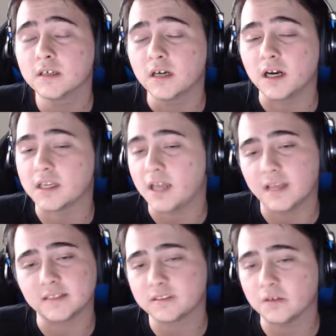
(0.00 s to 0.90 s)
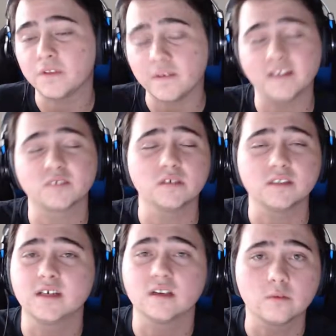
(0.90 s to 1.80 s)
I still think that's really
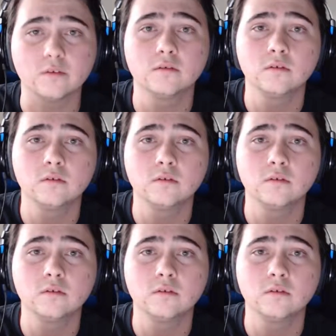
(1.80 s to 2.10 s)
terrible.